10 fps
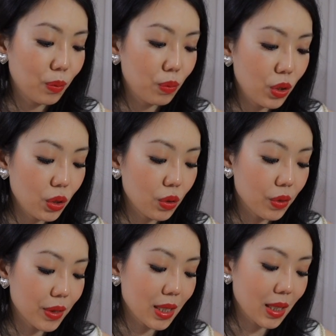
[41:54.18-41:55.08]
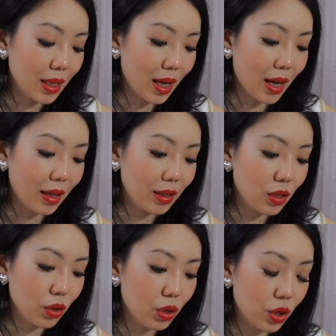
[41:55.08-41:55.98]
Mules. Yeah,
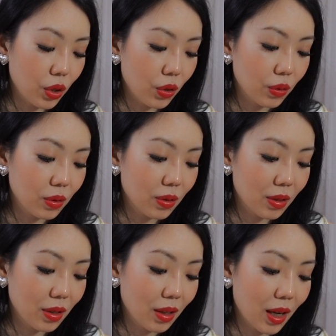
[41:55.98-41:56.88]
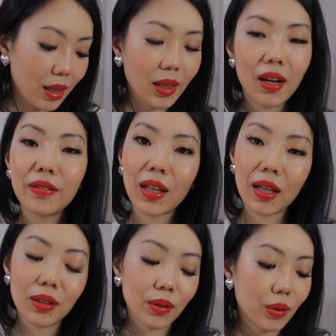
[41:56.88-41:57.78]
these are cute. I love
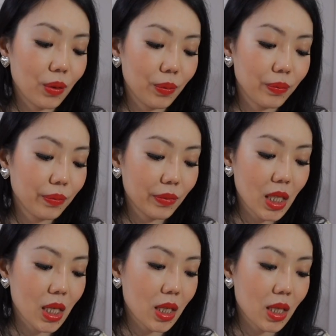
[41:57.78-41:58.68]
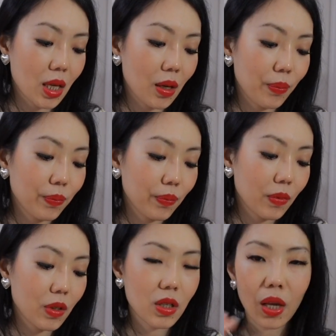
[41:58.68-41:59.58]
that little CC,
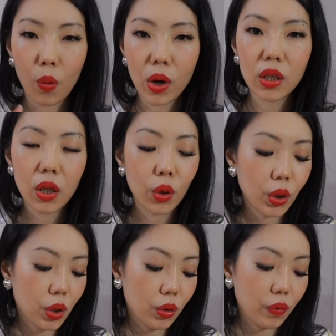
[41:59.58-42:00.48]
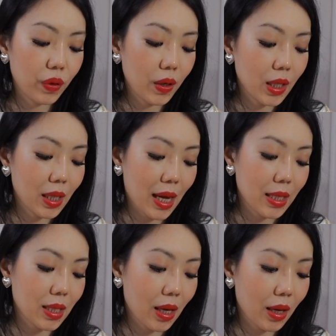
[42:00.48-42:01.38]
just like one logo, very
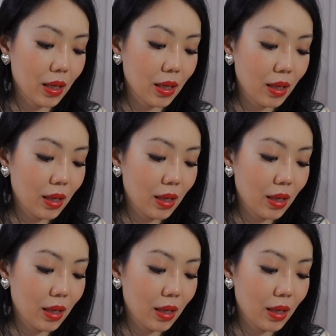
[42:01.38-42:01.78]
classic.